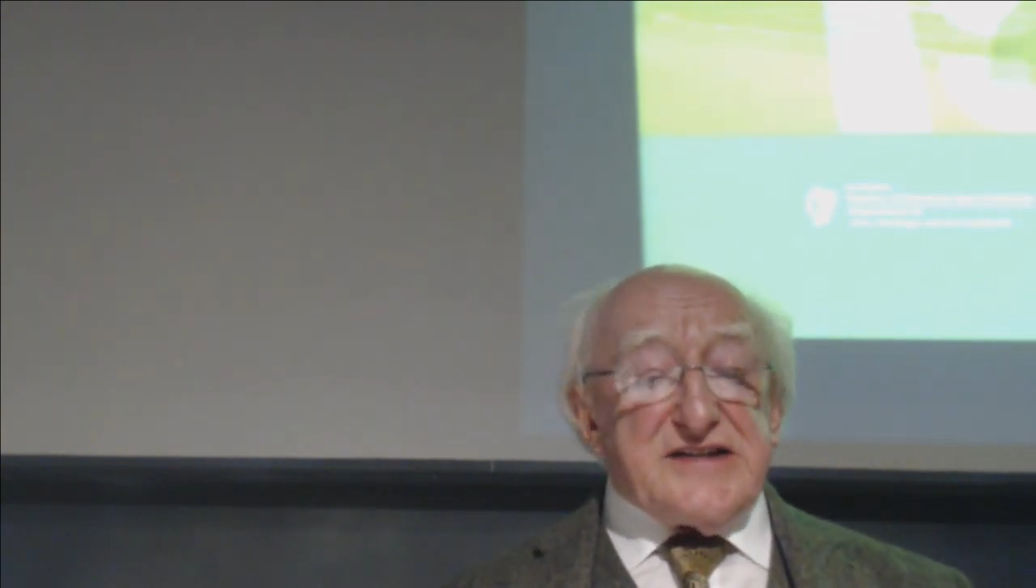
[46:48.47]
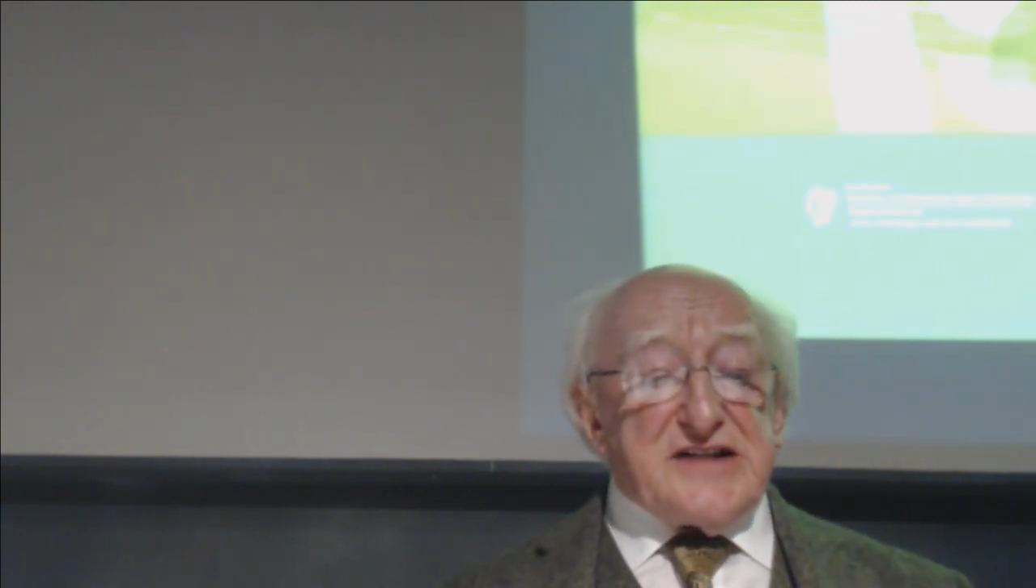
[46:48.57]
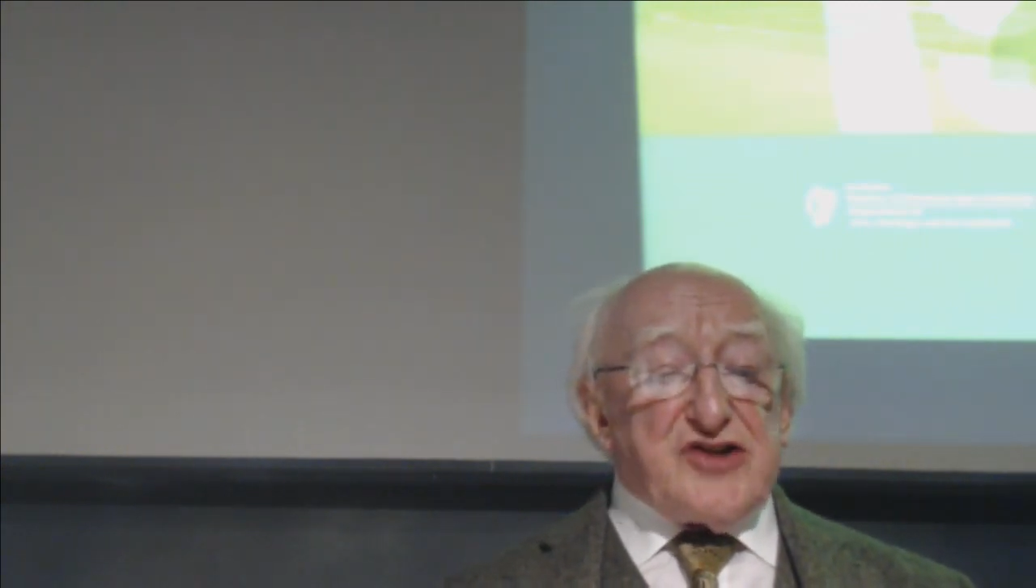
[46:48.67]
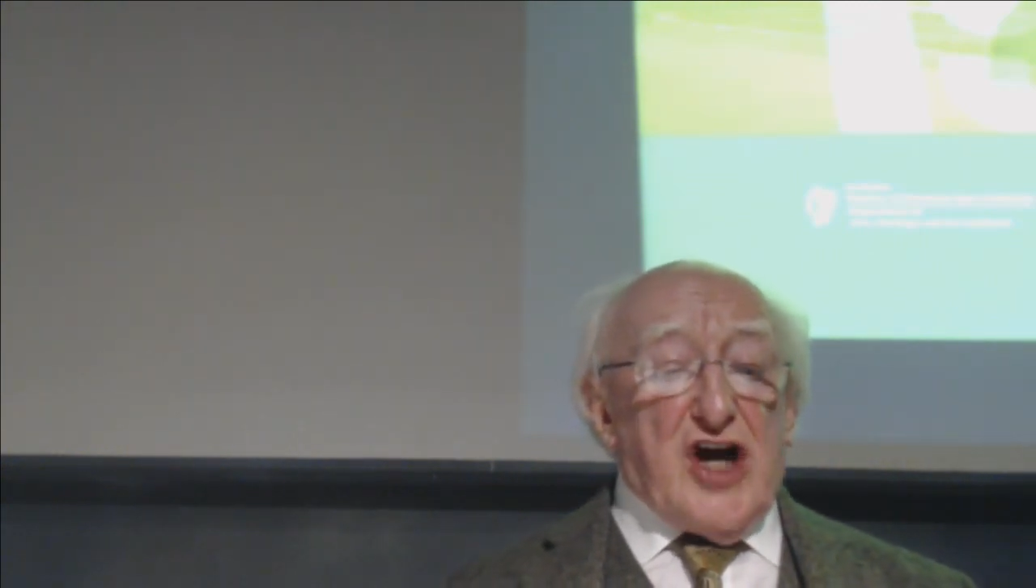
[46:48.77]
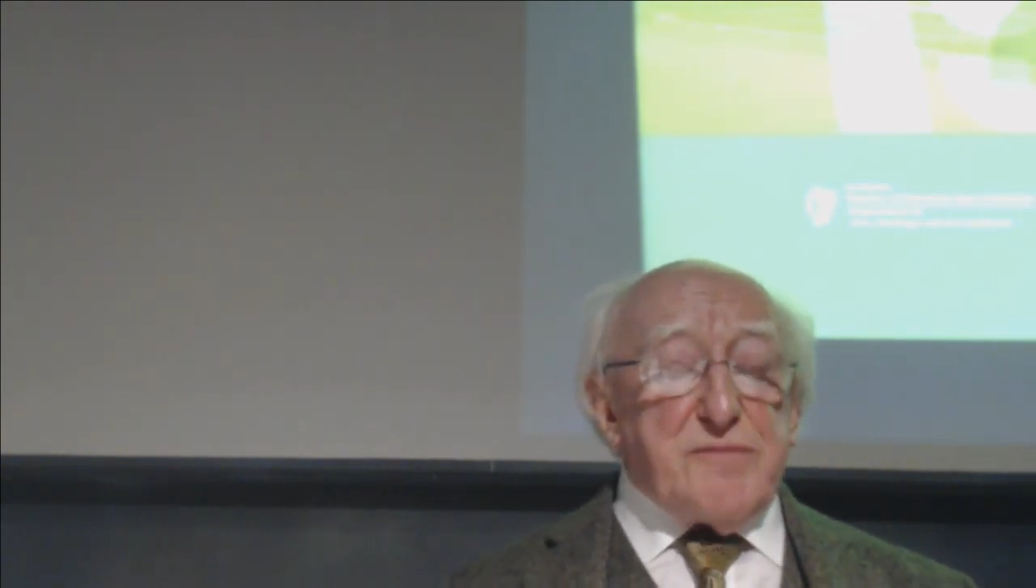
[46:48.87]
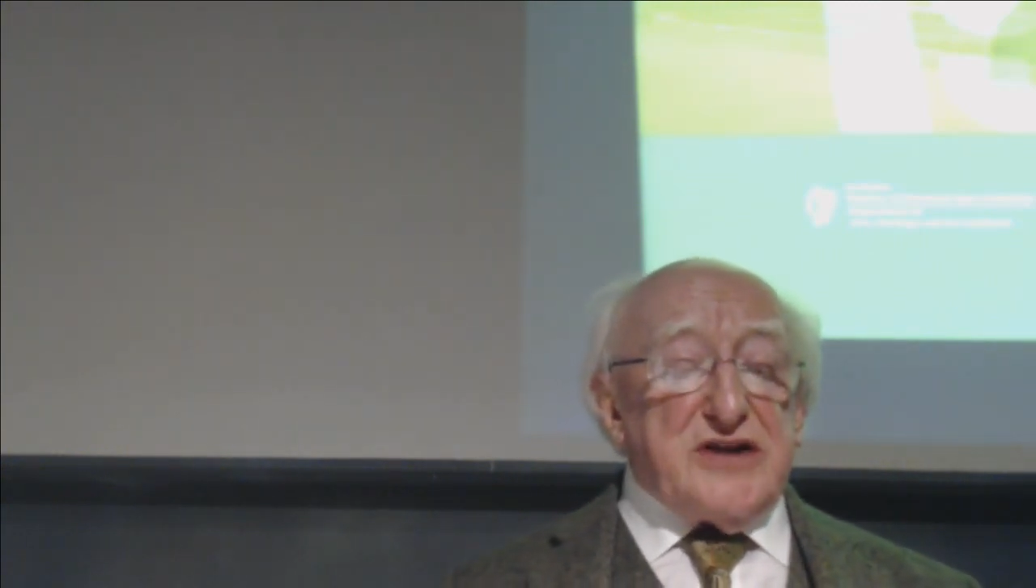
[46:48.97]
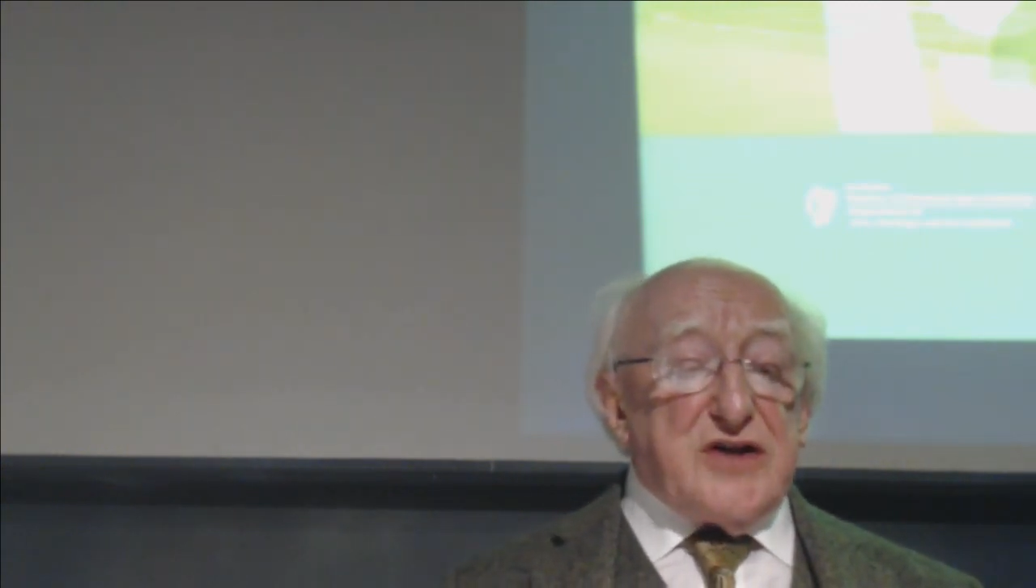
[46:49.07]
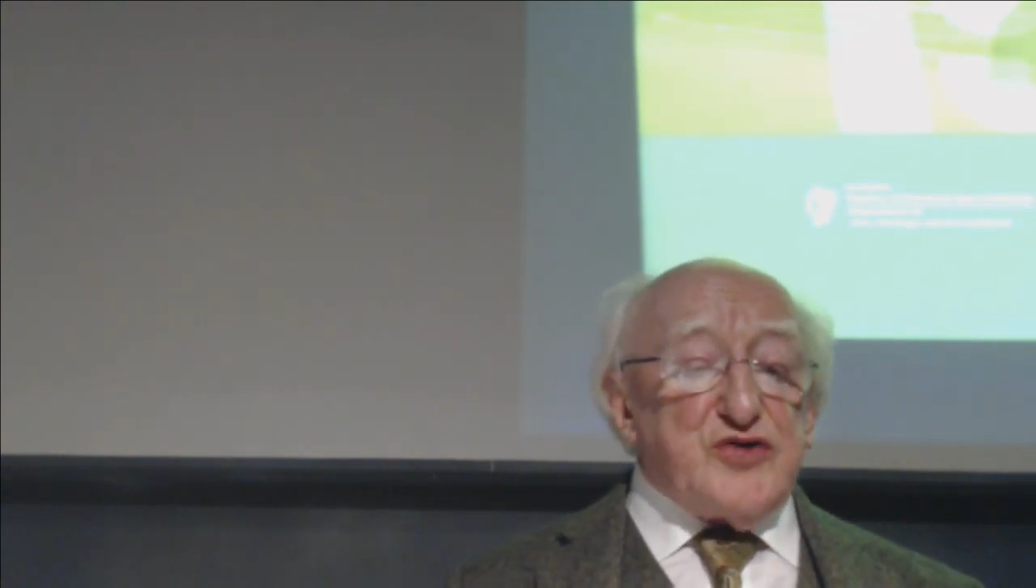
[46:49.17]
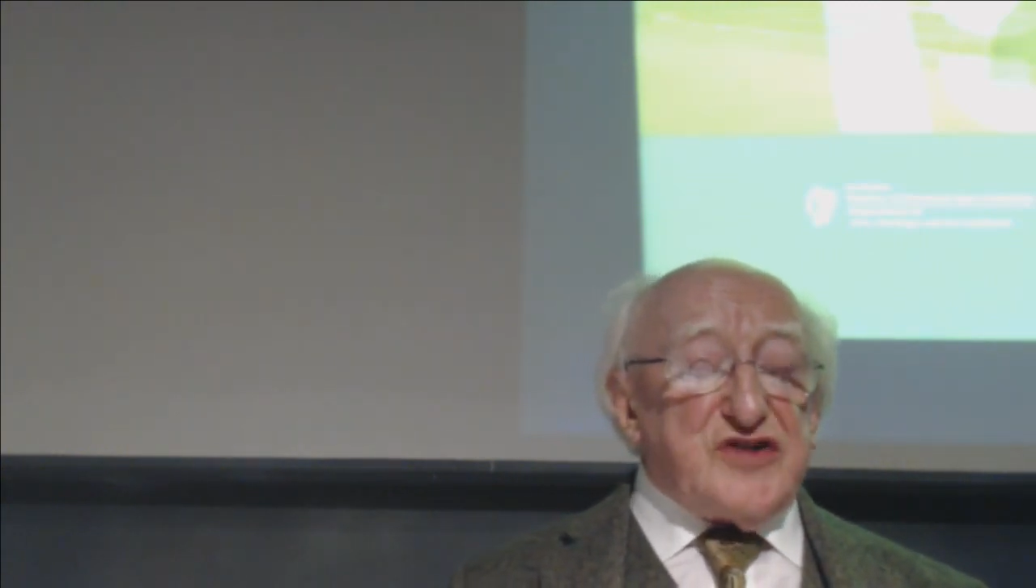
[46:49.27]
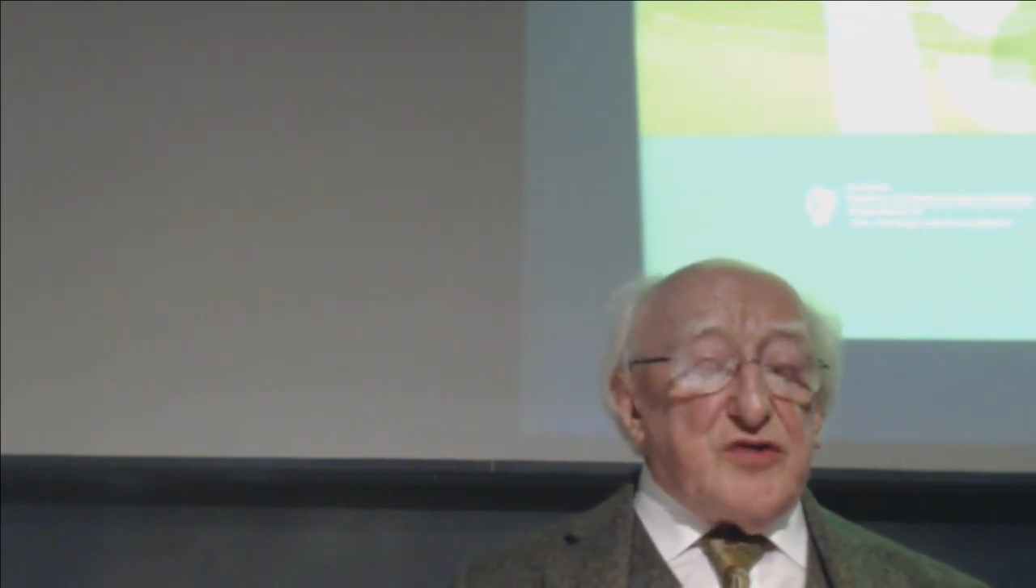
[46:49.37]
describing
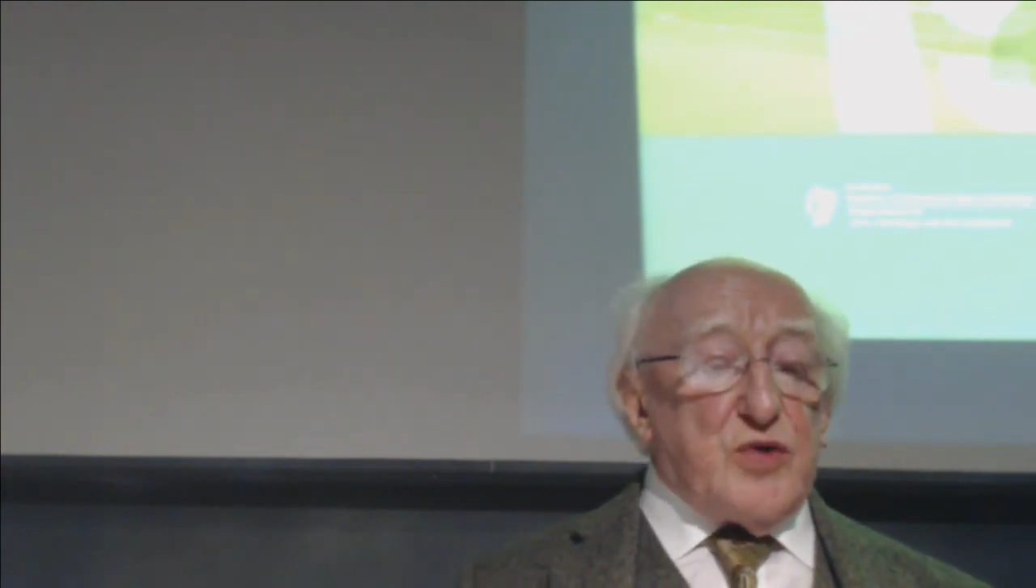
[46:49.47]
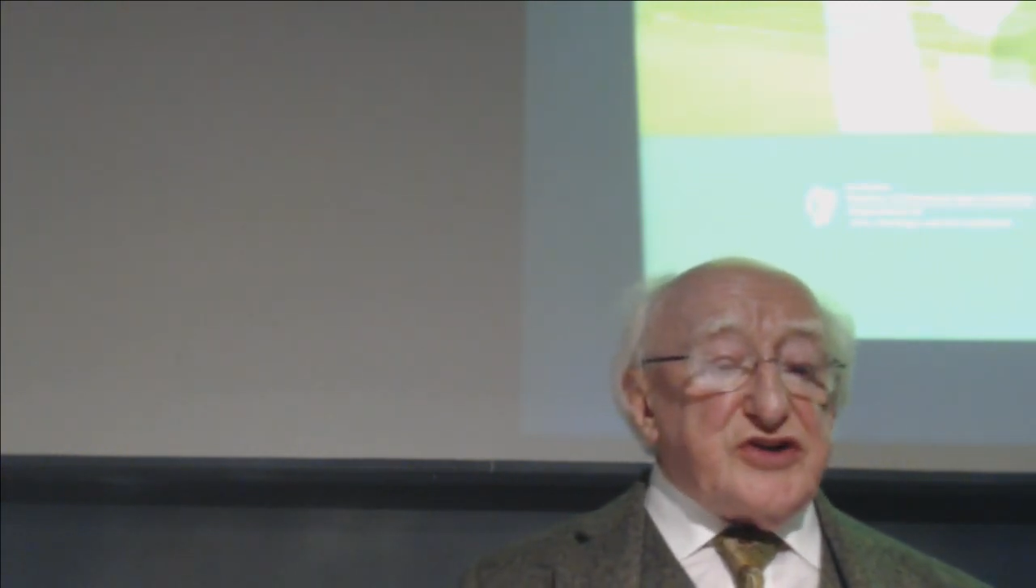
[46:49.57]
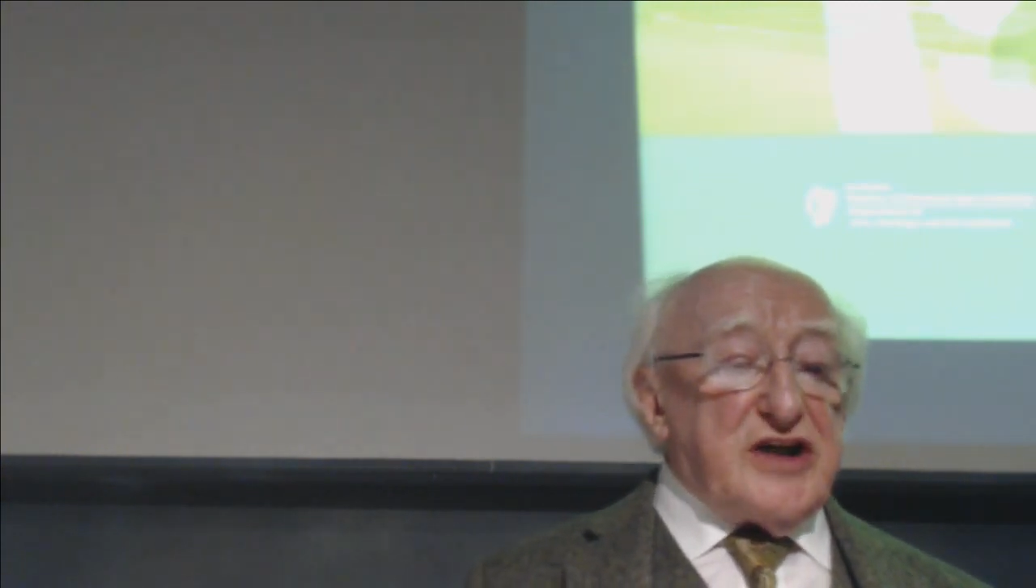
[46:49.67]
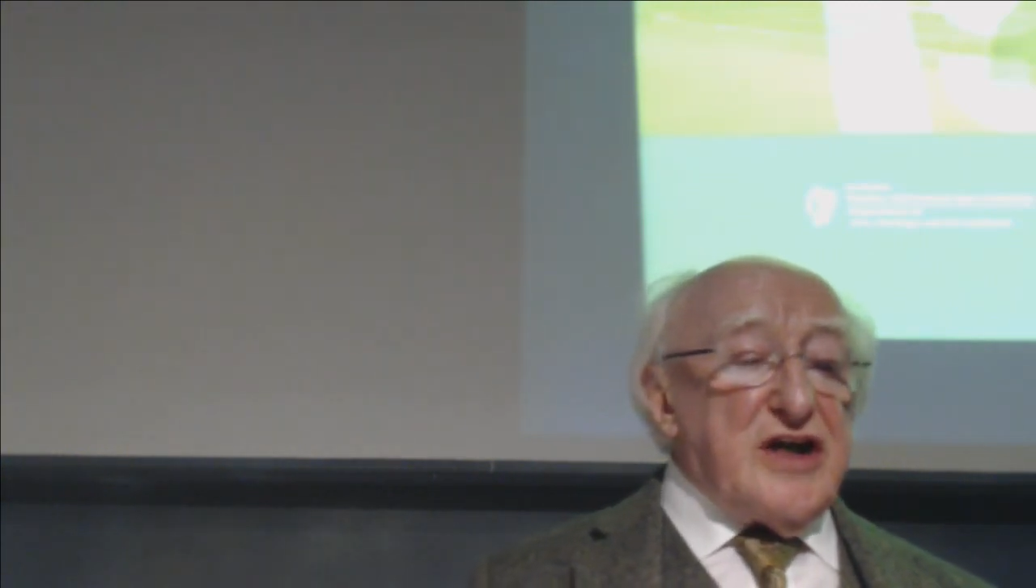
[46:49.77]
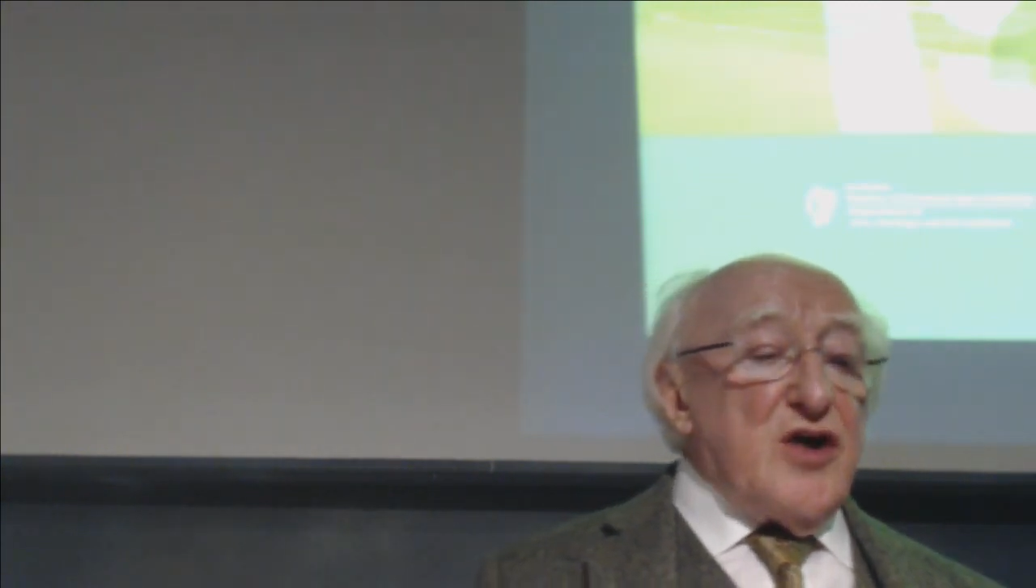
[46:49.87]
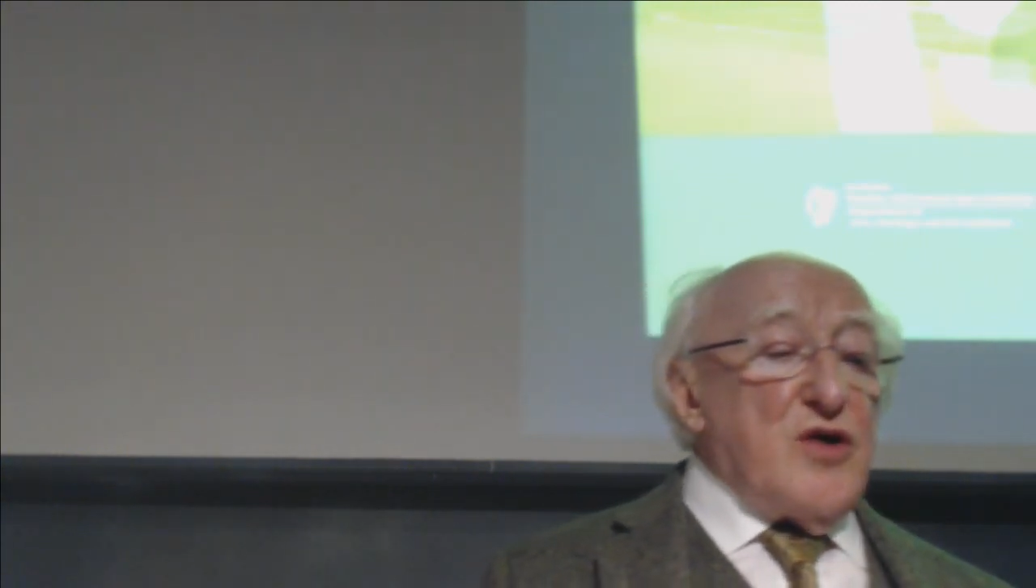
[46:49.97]
those who were the